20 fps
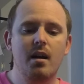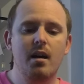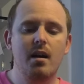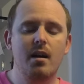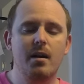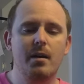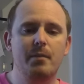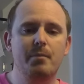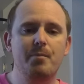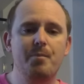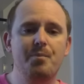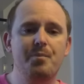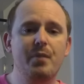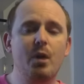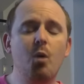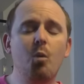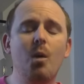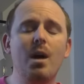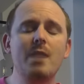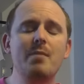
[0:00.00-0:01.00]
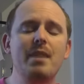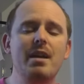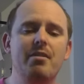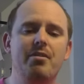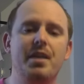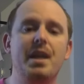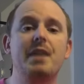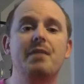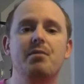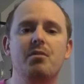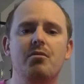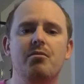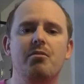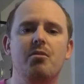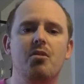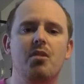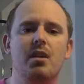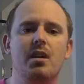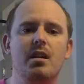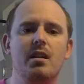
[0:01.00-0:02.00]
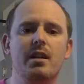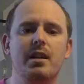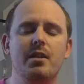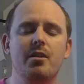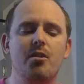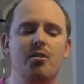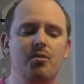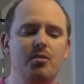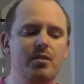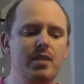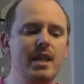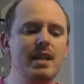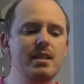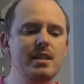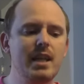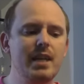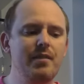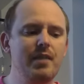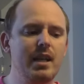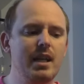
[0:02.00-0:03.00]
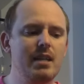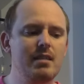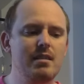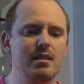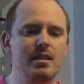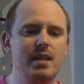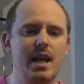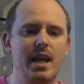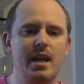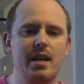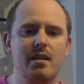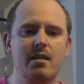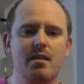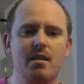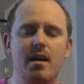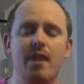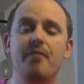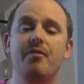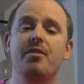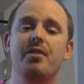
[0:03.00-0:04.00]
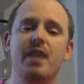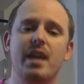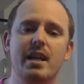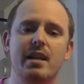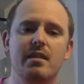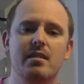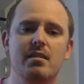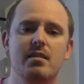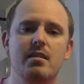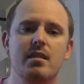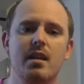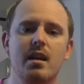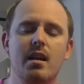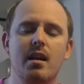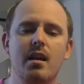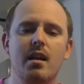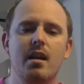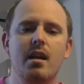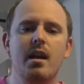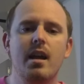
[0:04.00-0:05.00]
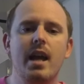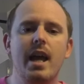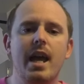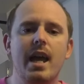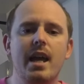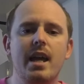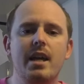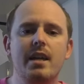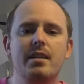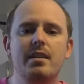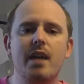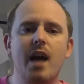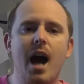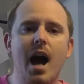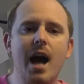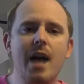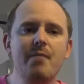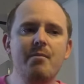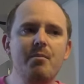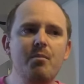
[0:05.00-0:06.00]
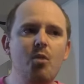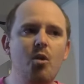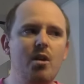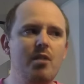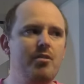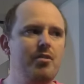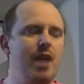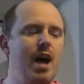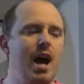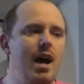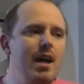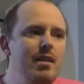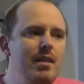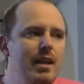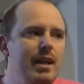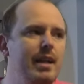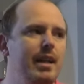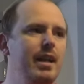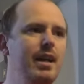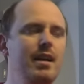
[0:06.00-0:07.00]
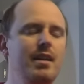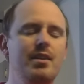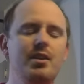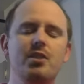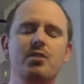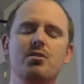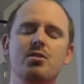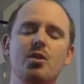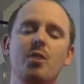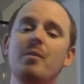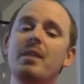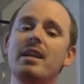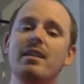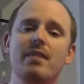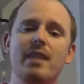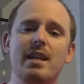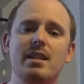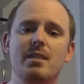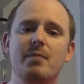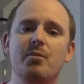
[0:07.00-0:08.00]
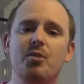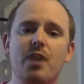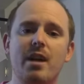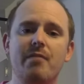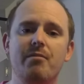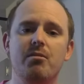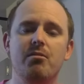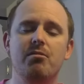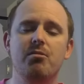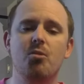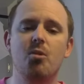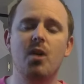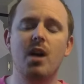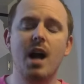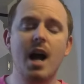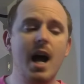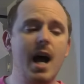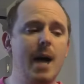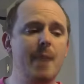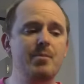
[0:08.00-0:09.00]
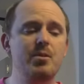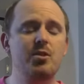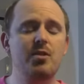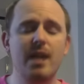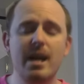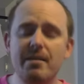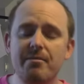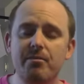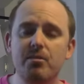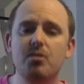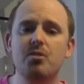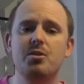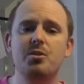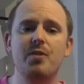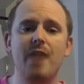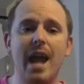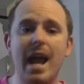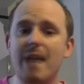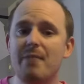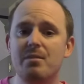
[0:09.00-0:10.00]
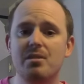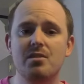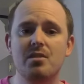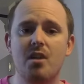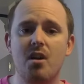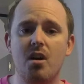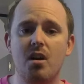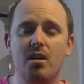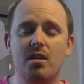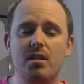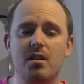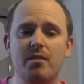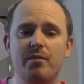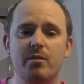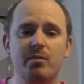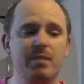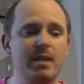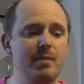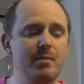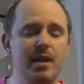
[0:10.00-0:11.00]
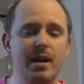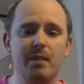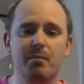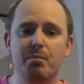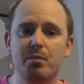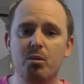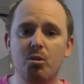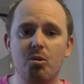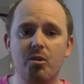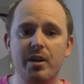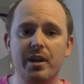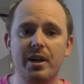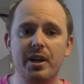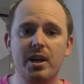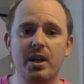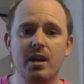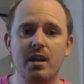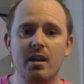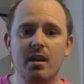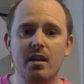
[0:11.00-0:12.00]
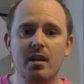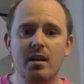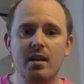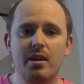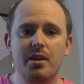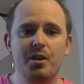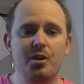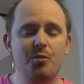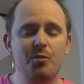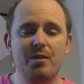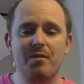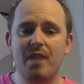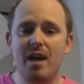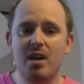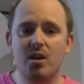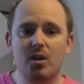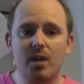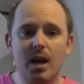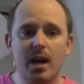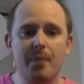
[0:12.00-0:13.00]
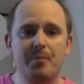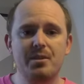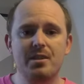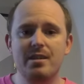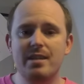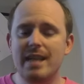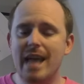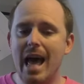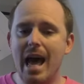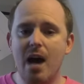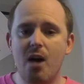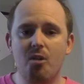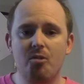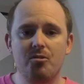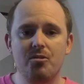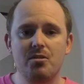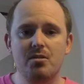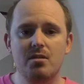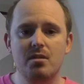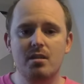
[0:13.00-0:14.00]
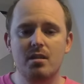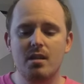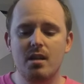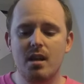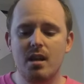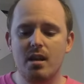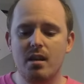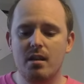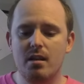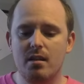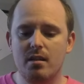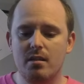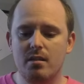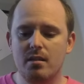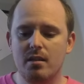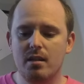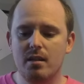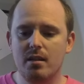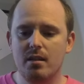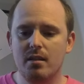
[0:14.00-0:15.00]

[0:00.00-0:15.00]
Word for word: Uh, what am I thankful for? You know, Thanksgiving is a day of thanks. And I'm more... Th Like, there's so many things I'm grateful for. I'm grateful to Amazon for being my employer. We've had our ups and downs, and,